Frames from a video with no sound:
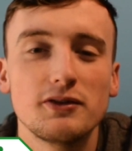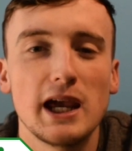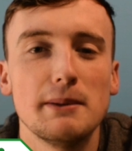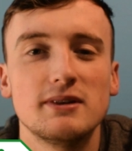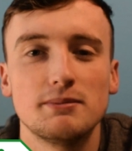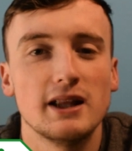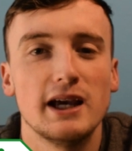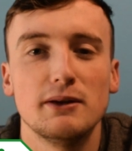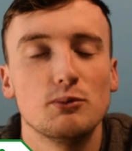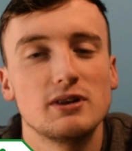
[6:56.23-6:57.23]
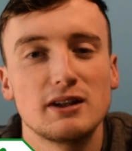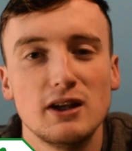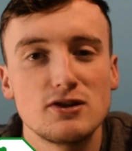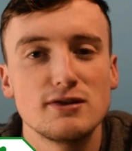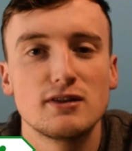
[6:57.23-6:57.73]
game to play in with the
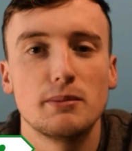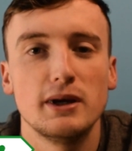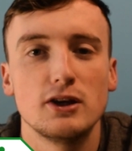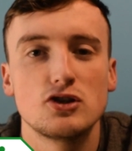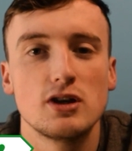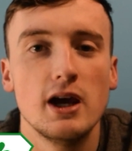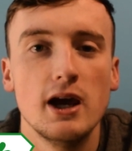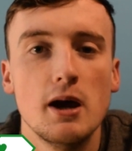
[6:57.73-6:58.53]
conditions of the pitch.